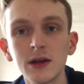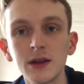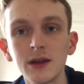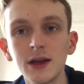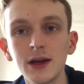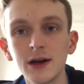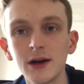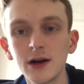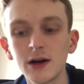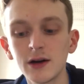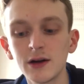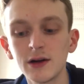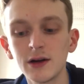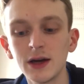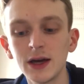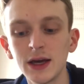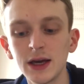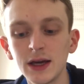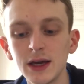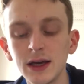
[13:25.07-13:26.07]
their
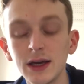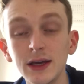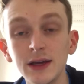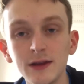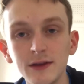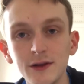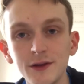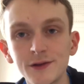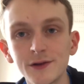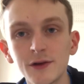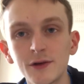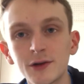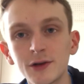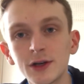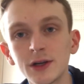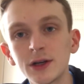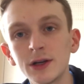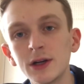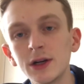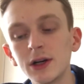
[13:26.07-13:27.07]
eating
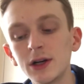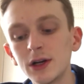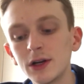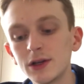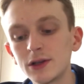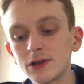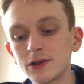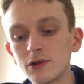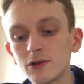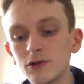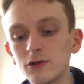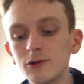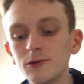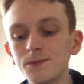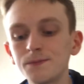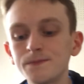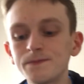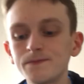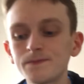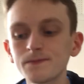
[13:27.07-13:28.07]
disorder.
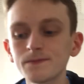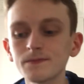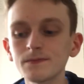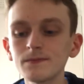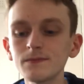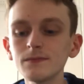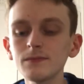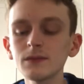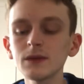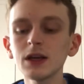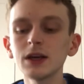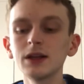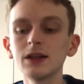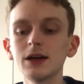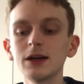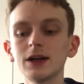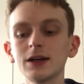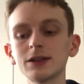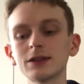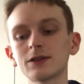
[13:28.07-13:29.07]
So
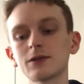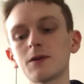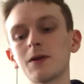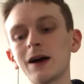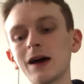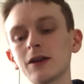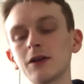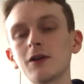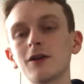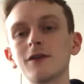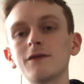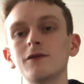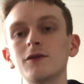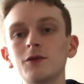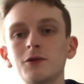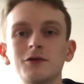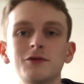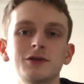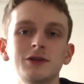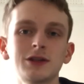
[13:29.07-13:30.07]
there is quite a lot of
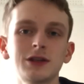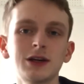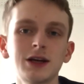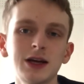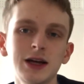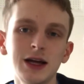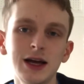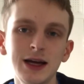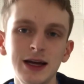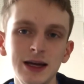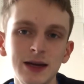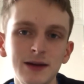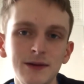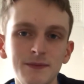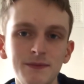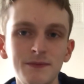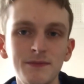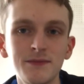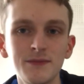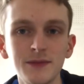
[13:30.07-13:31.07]
notes
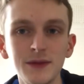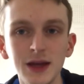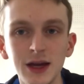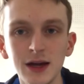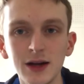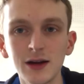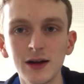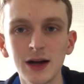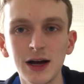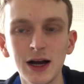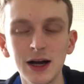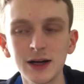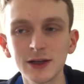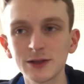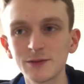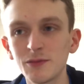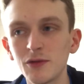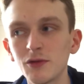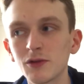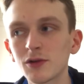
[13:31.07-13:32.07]
there. I
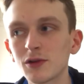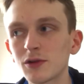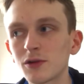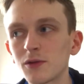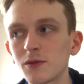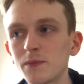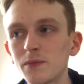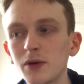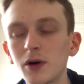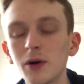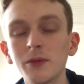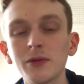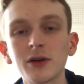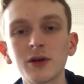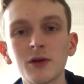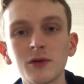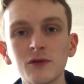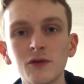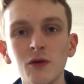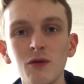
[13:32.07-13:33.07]
spoke probably
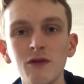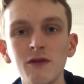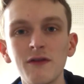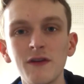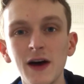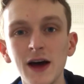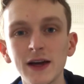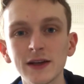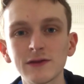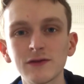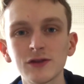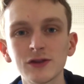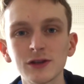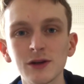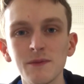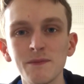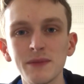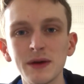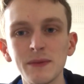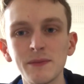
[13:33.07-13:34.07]
too fast for
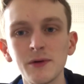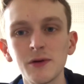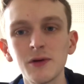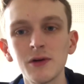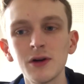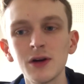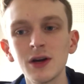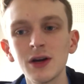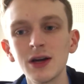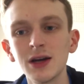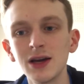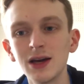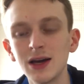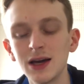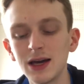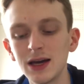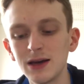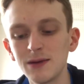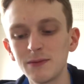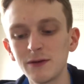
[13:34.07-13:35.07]
some people.
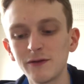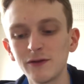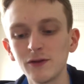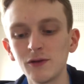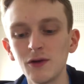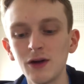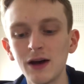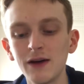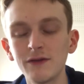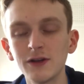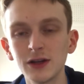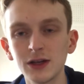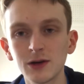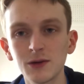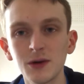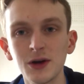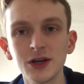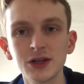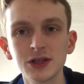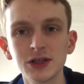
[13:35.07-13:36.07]
If you do have any
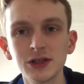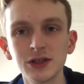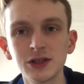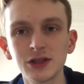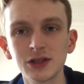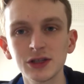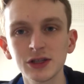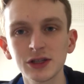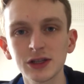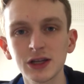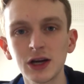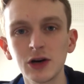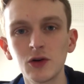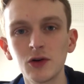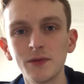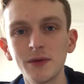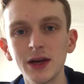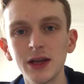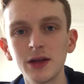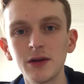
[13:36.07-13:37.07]
questions, just
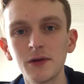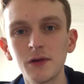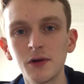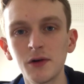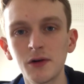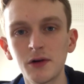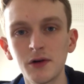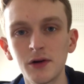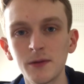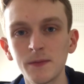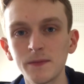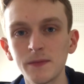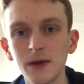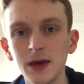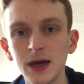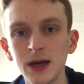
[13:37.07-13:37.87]
comment or